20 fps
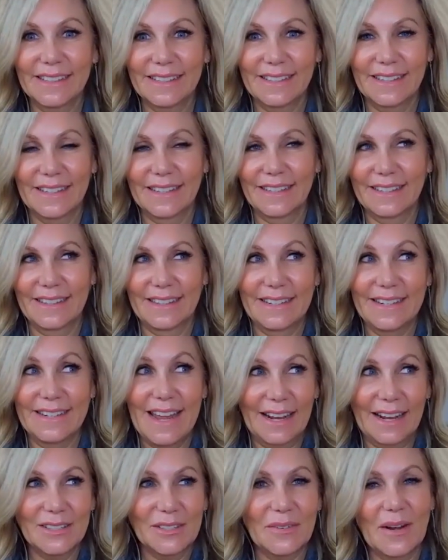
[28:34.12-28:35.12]
the
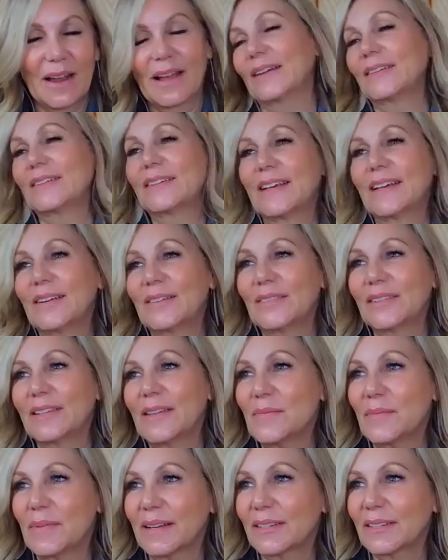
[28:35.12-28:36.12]
next round of
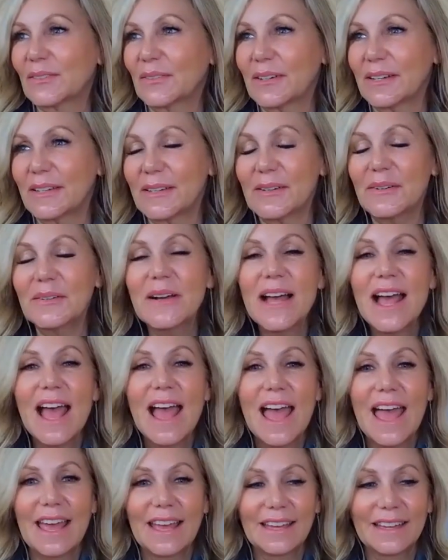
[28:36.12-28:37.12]
Olympics for you.
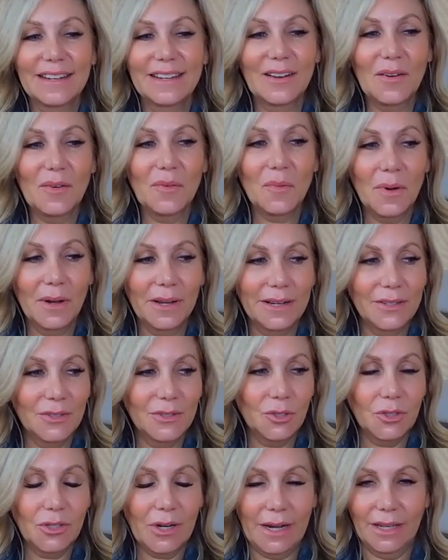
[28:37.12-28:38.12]
And what is
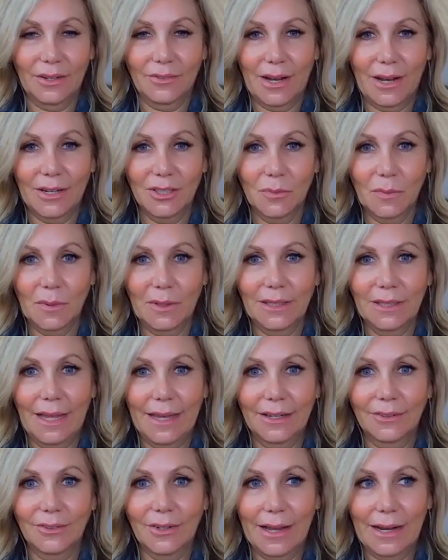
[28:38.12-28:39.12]
your training regimen
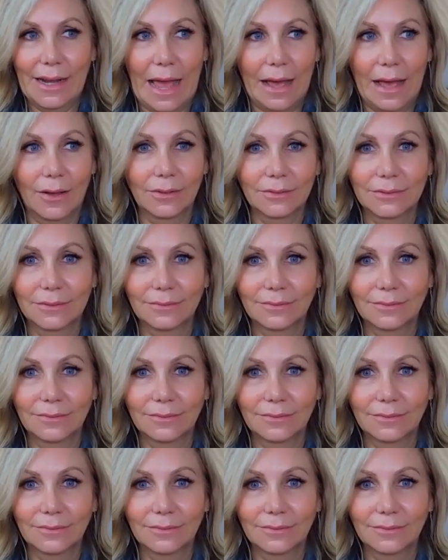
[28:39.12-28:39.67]
like right now?